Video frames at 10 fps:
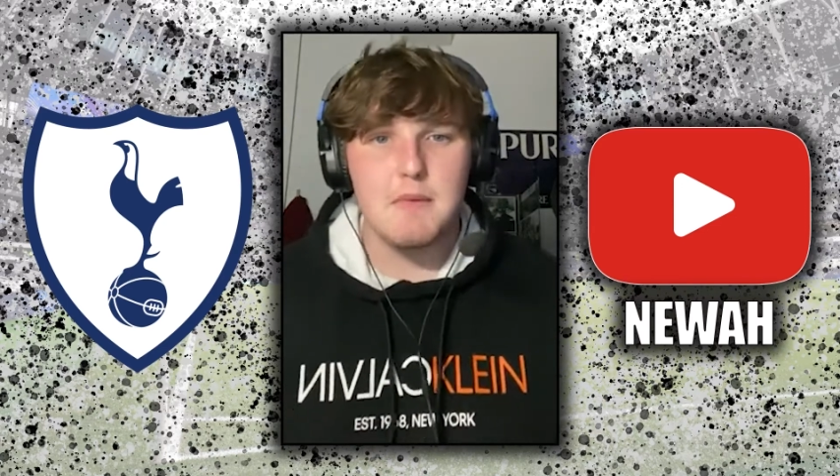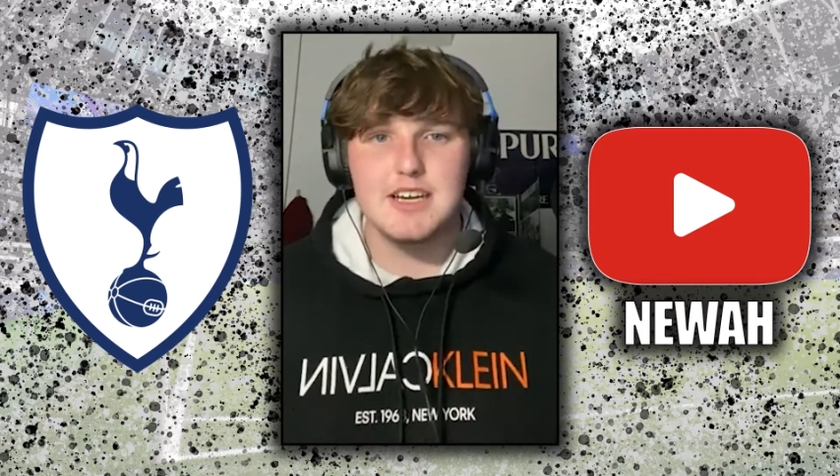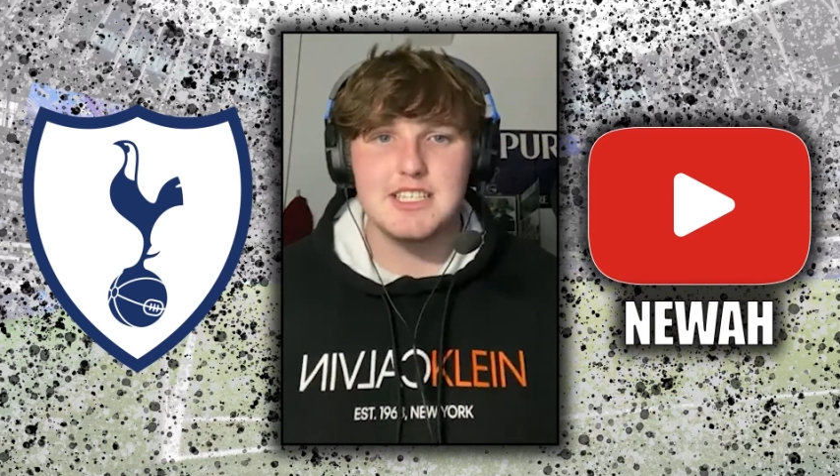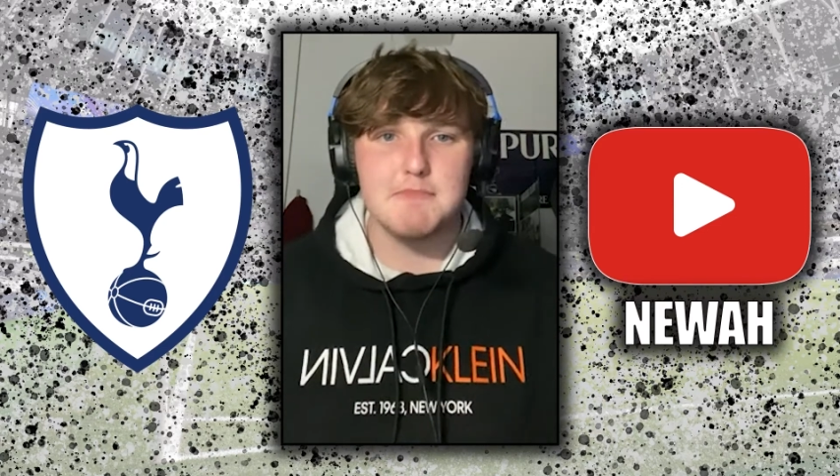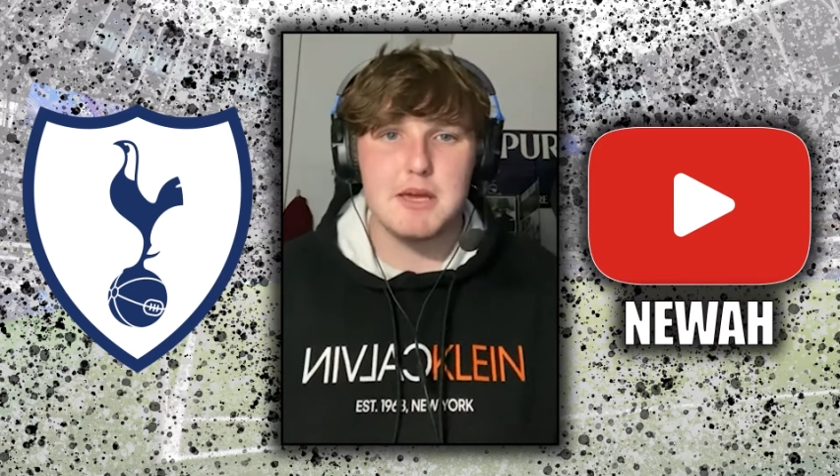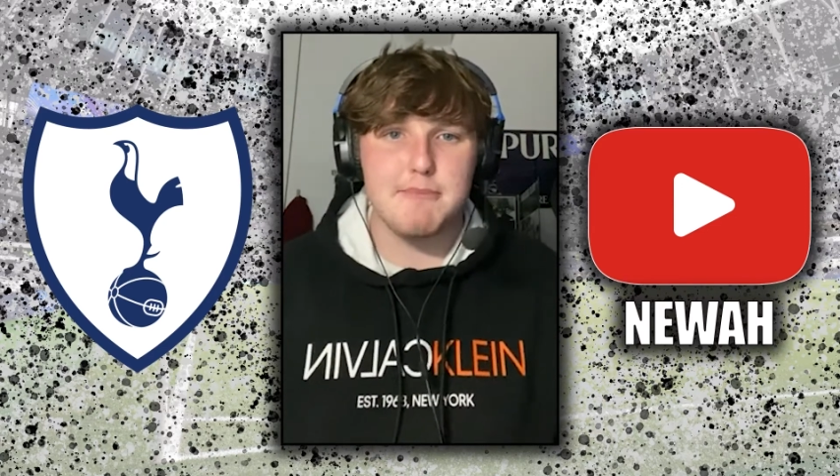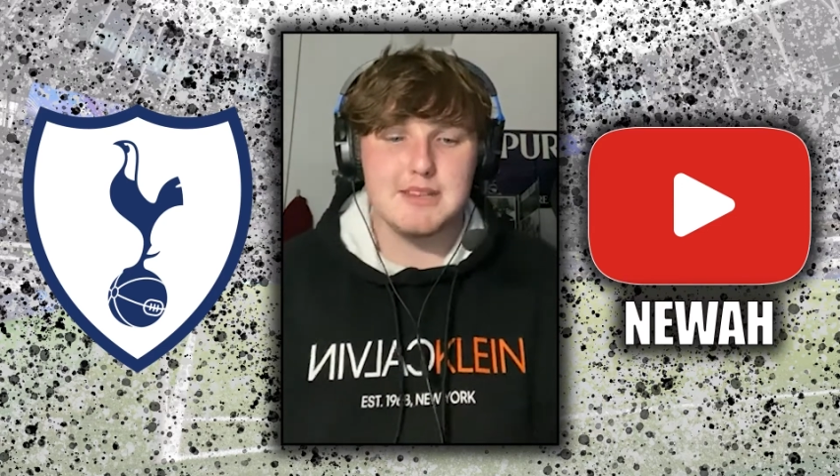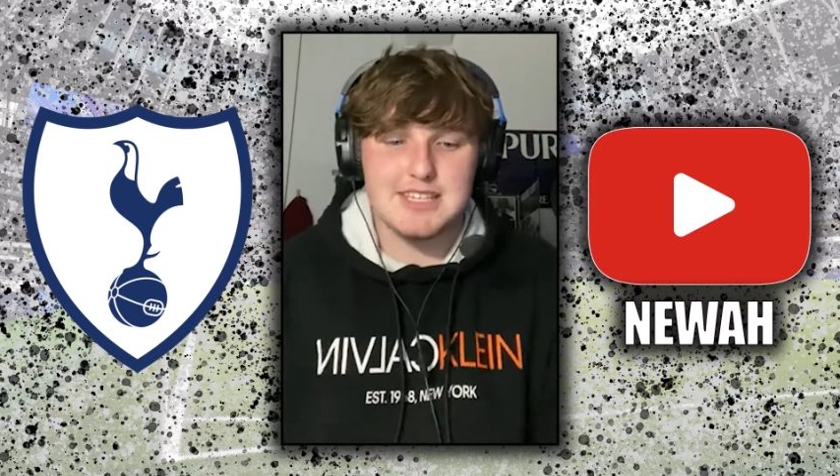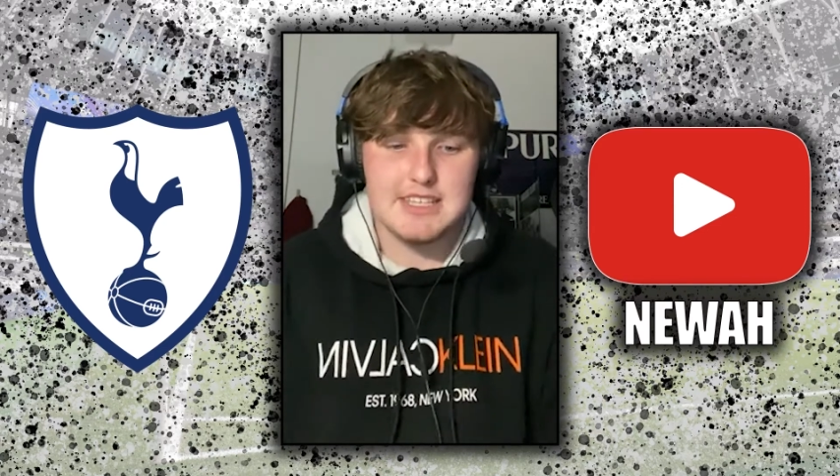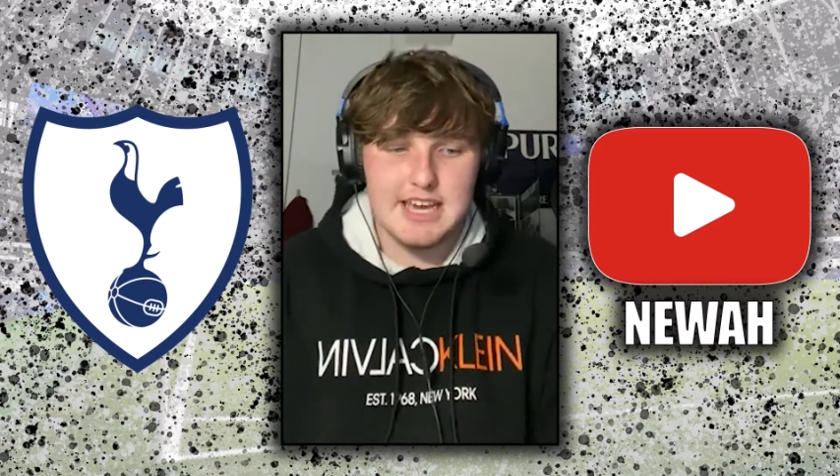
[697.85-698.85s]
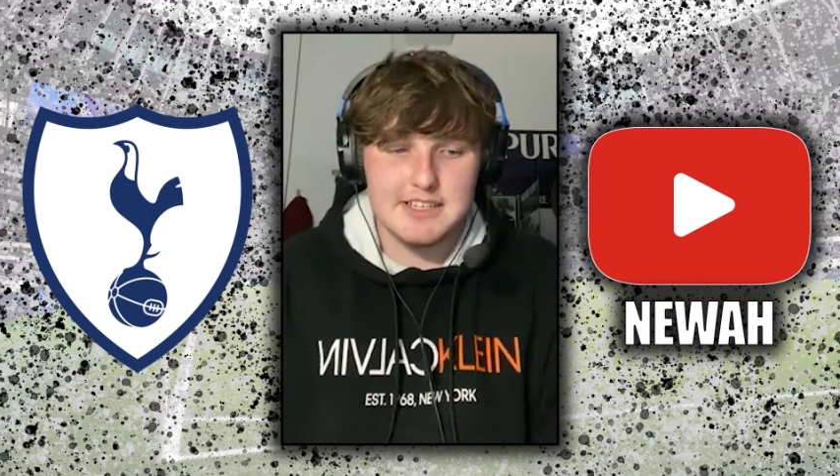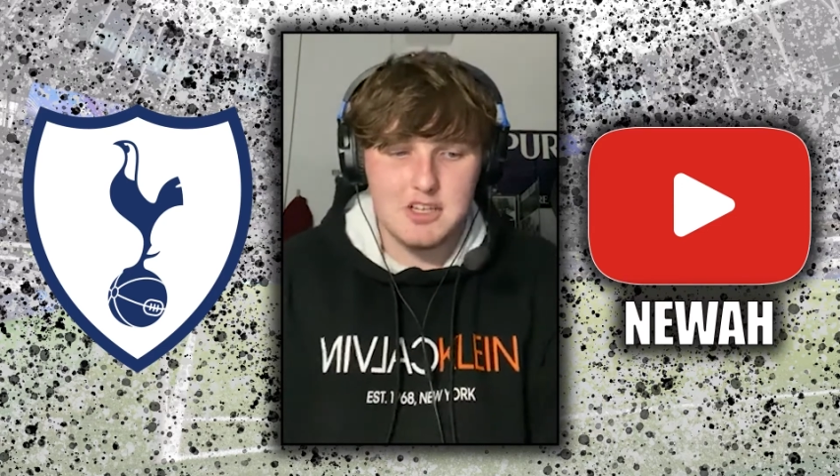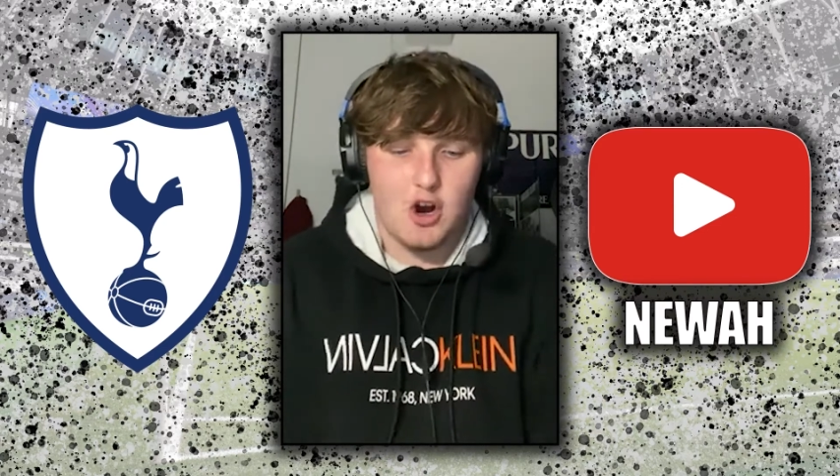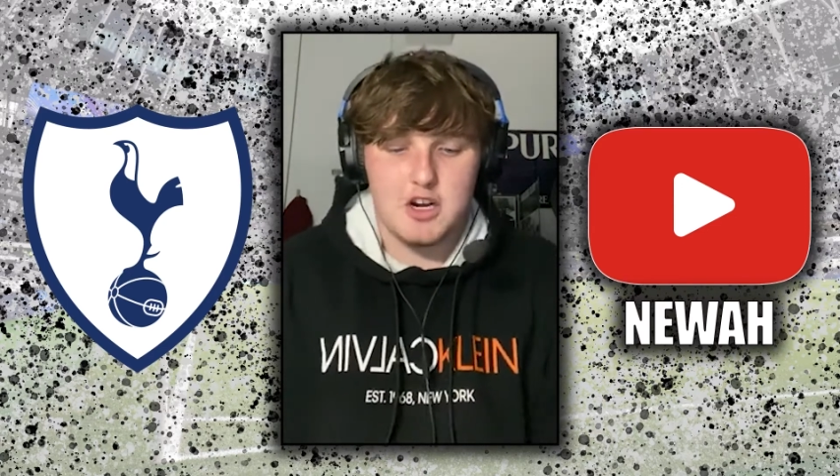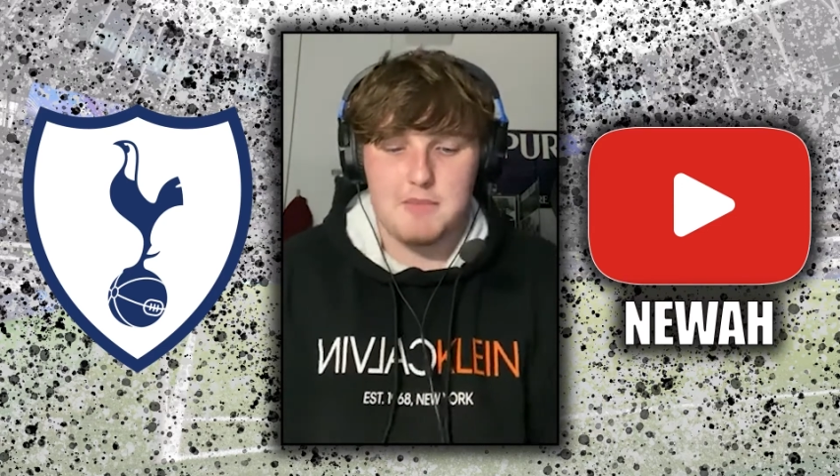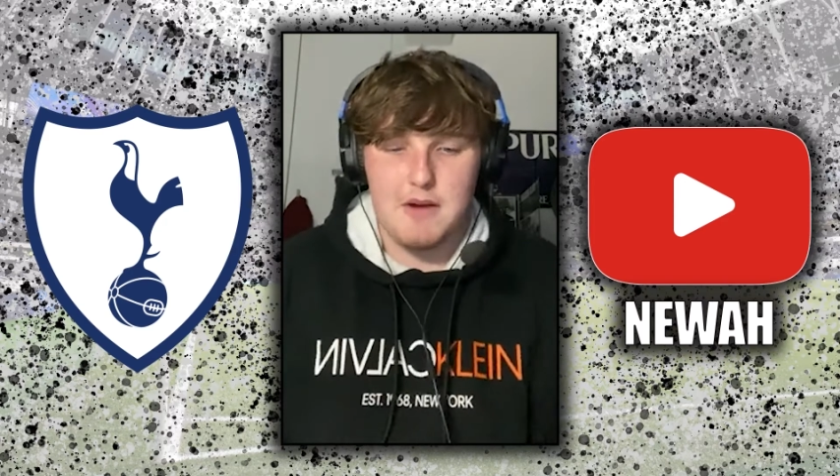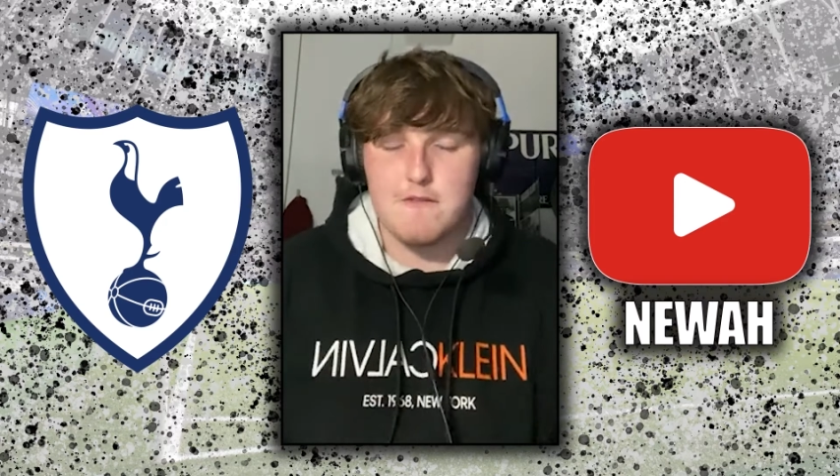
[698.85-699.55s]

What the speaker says: I've seen people today talking about